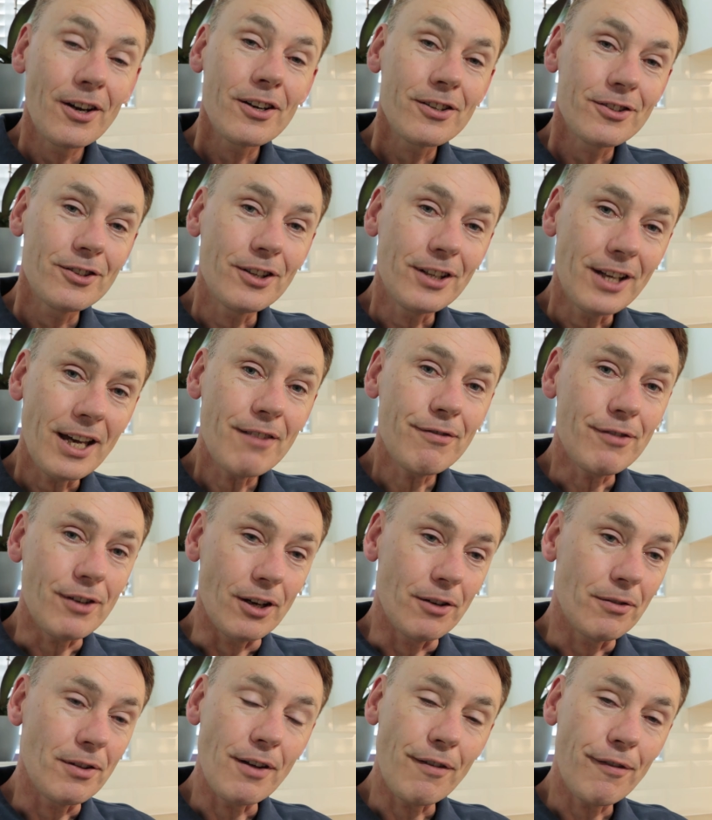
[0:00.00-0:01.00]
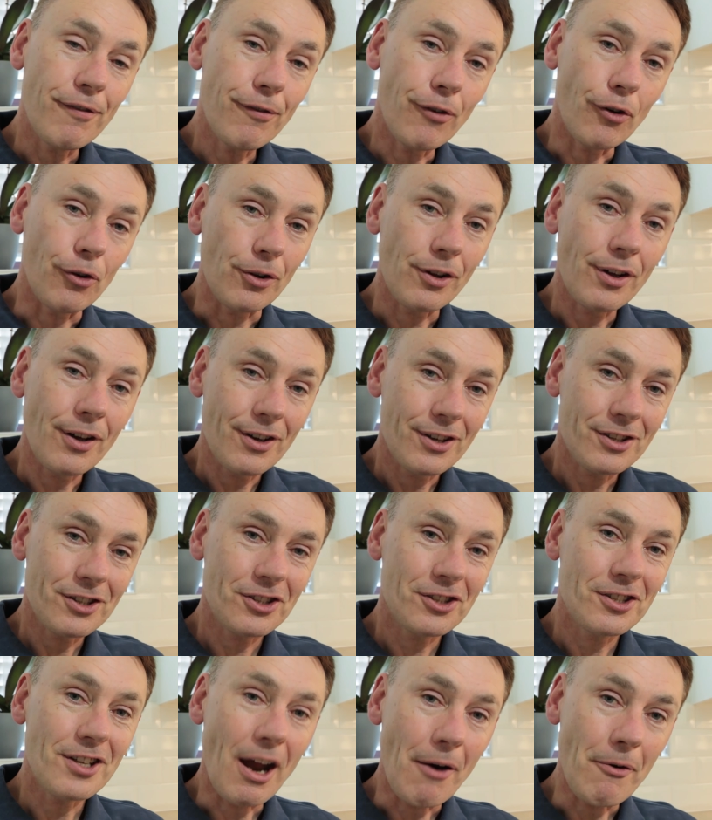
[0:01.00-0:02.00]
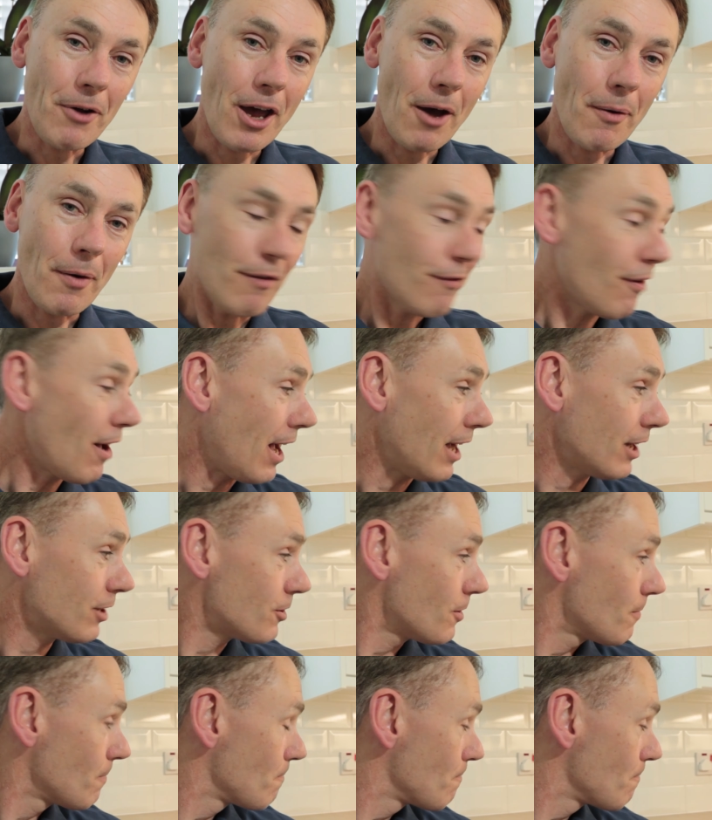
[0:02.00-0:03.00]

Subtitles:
to give you the full stereo effect.